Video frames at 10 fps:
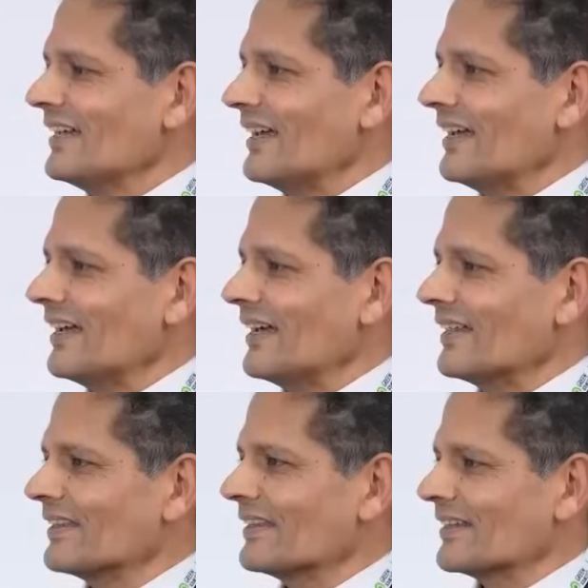
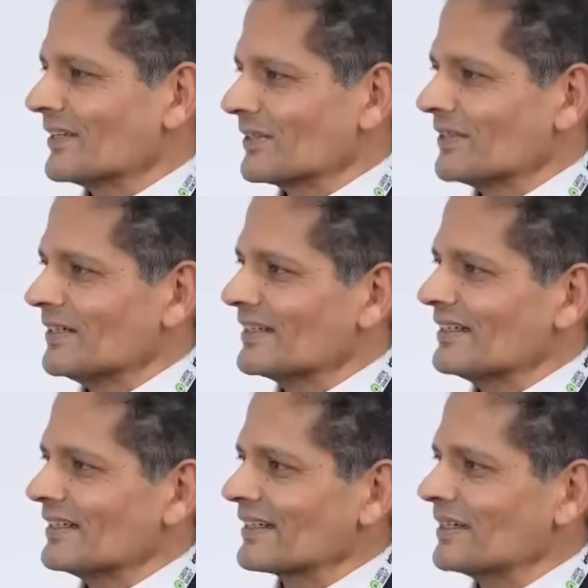And uh, the third
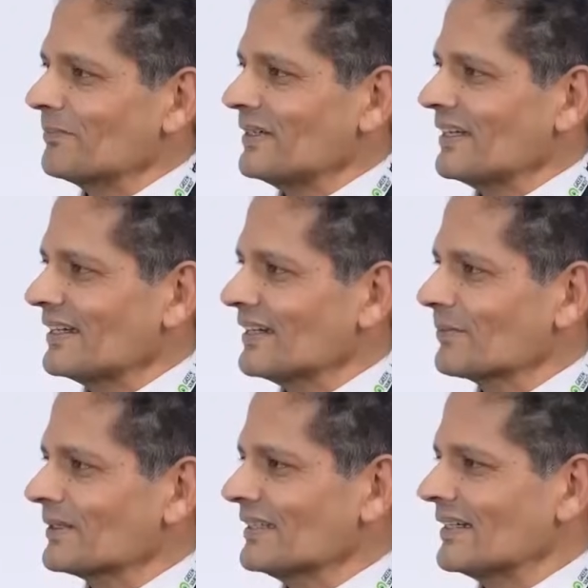uh, company I did
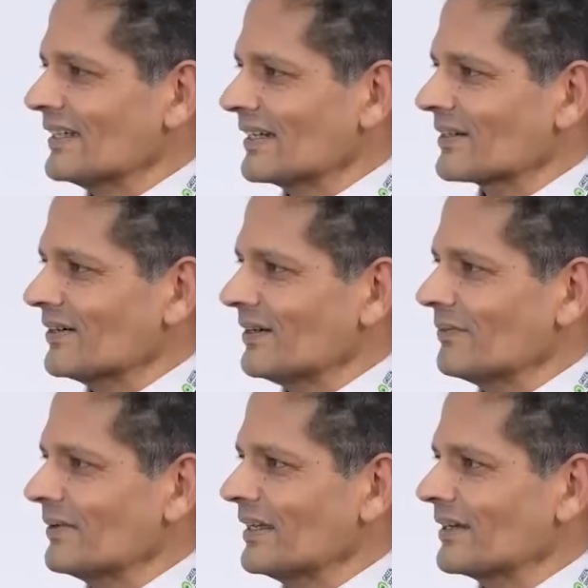was in
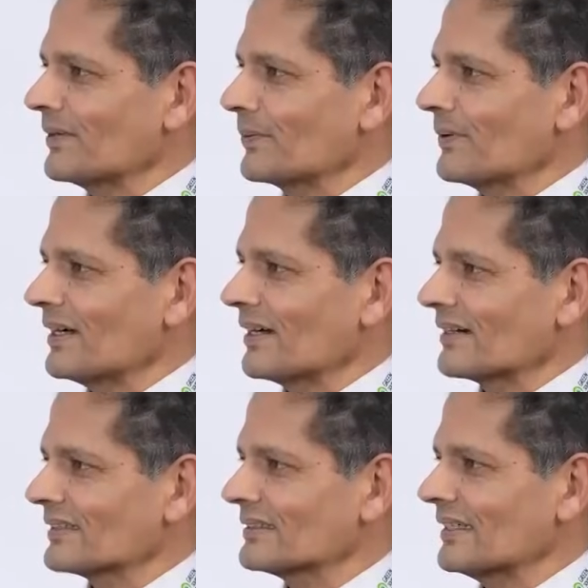datacom, where you
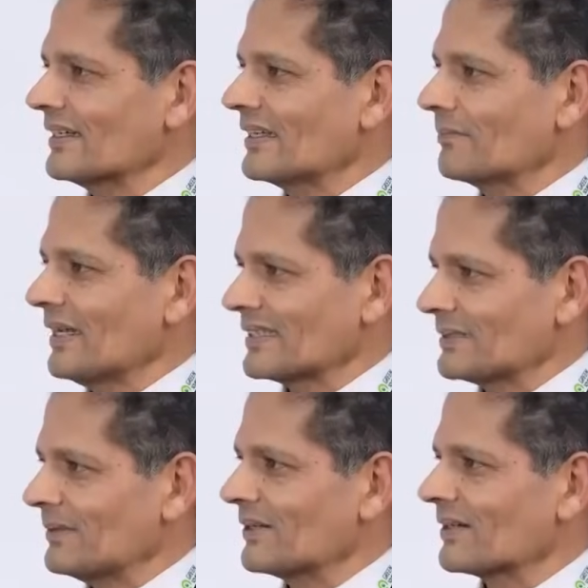are sending mass
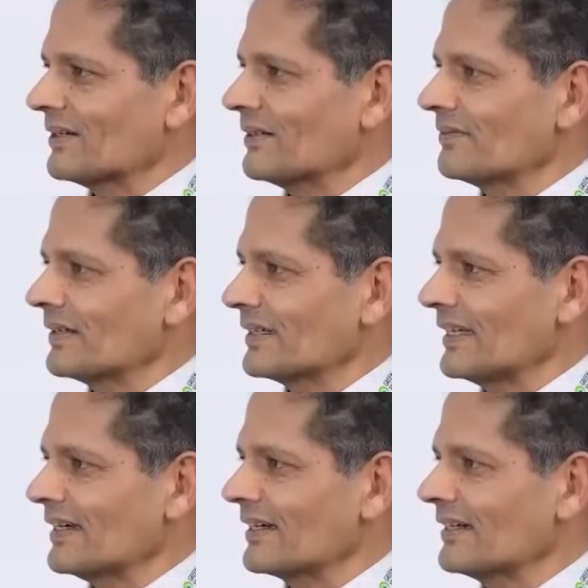amount of uh,
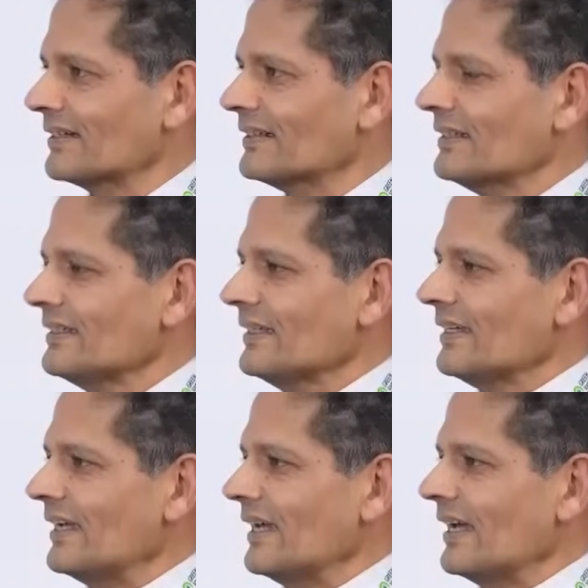data
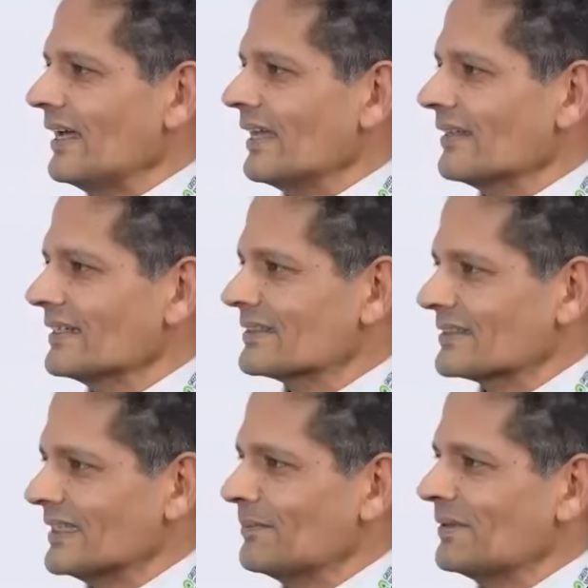and it's the
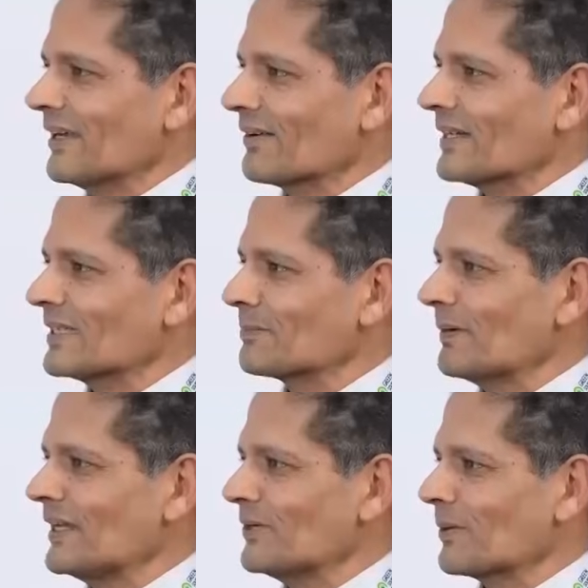same thing on a
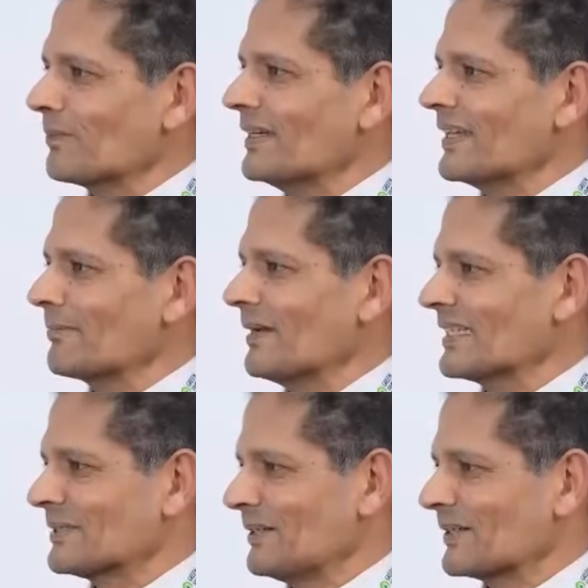display, you're printing
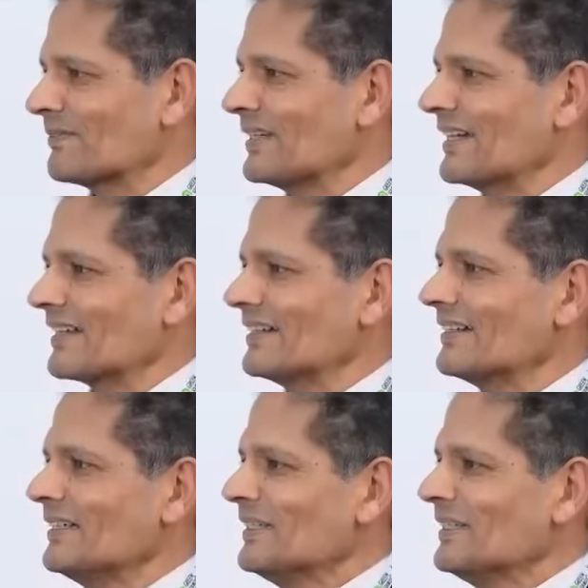mass amount of data.